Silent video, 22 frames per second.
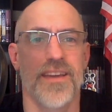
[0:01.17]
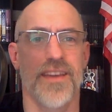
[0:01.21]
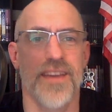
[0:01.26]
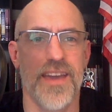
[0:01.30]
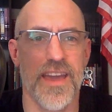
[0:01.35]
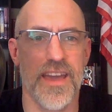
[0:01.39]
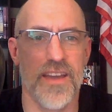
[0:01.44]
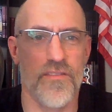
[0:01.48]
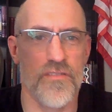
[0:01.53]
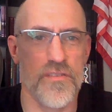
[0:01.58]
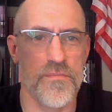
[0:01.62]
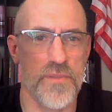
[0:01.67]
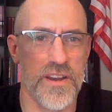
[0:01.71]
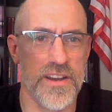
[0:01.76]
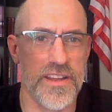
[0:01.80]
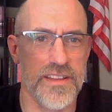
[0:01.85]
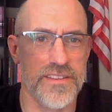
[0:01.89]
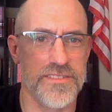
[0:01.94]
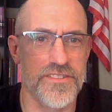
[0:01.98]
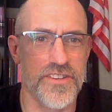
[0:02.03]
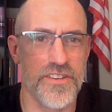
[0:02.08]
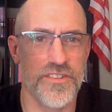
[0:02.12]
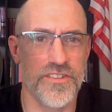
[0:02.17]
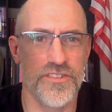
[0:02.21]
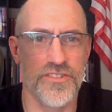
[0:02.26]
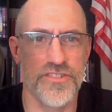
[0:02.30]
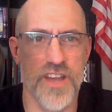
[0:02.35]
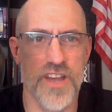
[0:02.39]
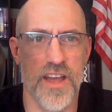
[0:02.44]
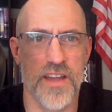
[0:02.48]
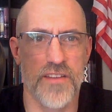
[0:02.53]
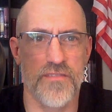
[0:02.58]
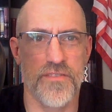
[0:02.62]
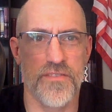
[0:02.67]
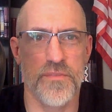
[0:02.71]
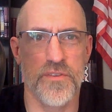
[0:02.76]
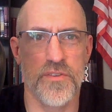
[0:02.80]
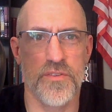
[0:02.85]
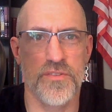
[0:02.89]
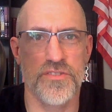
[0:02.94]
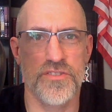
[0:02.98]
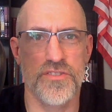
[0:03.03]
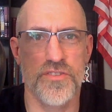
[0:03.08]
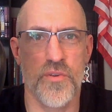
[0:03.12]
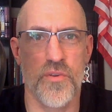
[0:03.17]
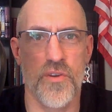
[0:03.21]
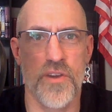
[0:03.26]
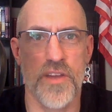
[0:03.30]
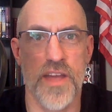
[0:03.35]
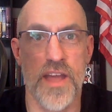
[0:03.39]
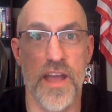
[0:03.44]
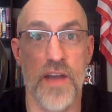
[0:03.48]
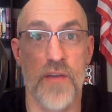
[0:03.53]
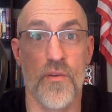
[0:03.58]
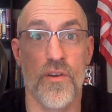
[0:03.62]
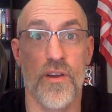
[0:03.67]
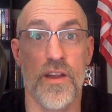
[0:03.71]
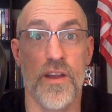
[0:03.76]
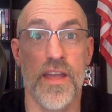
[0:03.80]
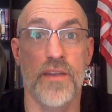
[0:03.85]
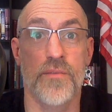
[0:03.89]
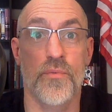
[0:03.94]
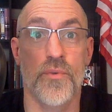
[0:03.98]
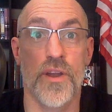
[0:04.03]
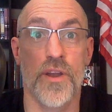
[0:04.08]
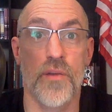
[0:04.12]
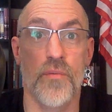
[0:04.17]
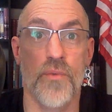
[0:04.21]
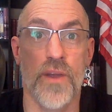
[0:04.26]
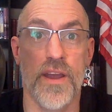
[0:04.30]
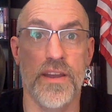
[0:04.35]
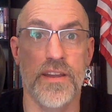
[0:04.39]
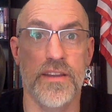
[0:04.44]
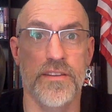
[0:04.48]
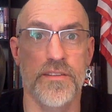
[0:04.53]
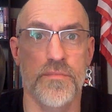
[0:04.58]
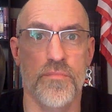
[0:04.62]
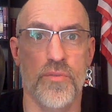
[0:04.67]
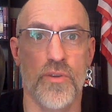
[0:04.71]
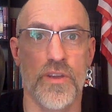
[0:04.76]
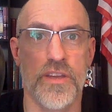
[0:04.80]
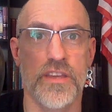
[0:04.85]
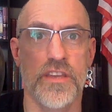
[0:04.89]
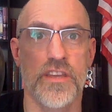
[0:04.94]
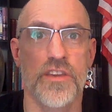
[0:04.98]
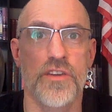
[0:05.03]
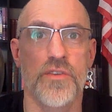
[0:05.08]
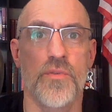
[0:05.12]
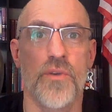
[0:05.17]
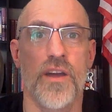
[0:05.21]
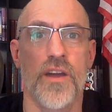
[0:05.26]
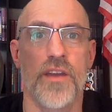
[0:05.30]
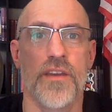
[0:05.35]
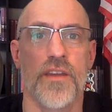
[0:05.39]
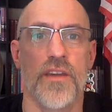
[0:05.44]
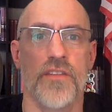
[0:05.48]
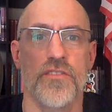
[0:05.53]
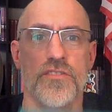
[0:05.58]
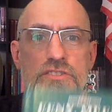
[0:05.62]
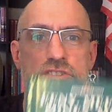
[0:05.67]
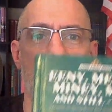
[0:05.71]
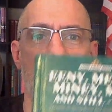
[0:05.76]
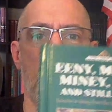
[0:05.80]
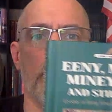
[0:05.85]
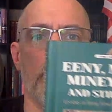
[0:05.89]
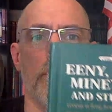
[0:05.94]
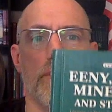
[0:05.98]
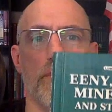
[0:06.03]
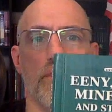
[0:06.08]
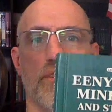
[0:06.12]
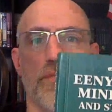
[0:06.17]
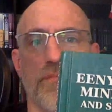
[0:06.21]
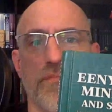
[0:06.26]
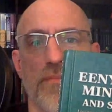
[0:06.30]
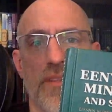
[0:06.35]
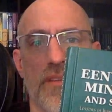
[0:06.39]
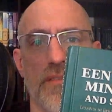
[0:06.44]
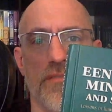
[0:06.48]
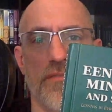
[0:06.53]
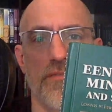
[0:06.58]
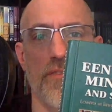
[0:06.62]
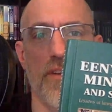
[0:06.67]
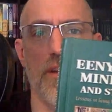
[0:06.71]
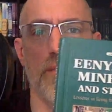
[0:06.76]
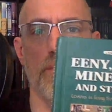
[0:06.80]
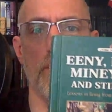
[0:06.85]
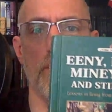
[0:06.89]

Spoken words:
Hey everybody, it's Uncle John from your Story Hour, and we're ready to bring you another chapter from